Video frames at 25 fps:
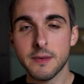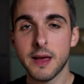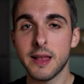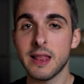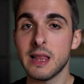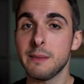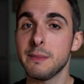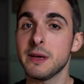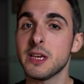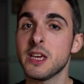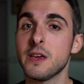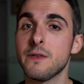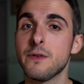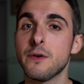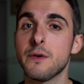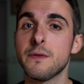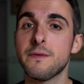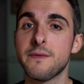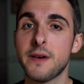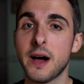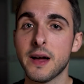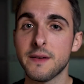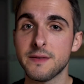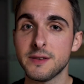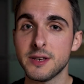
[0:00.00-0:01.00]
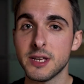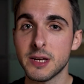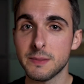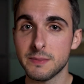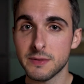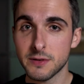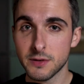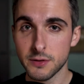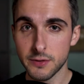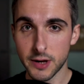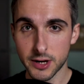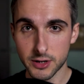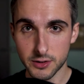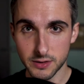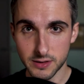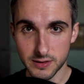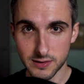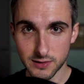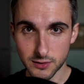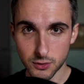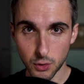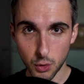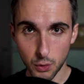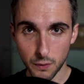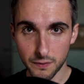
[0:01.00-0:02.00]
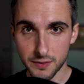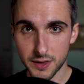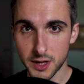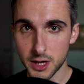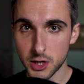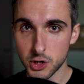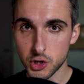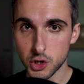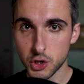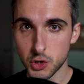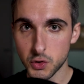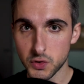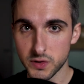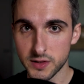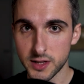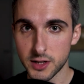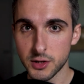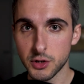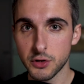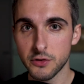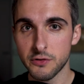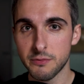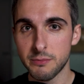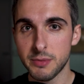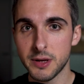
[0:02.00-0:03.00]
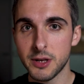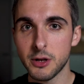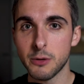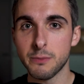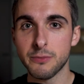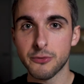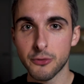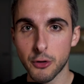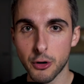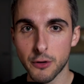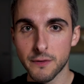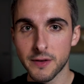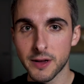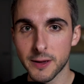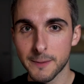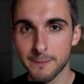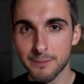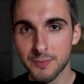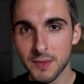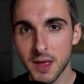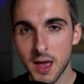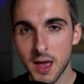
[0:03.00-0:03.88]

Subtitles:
And let me give you 5 tips to actually solve the issues that you've been observing.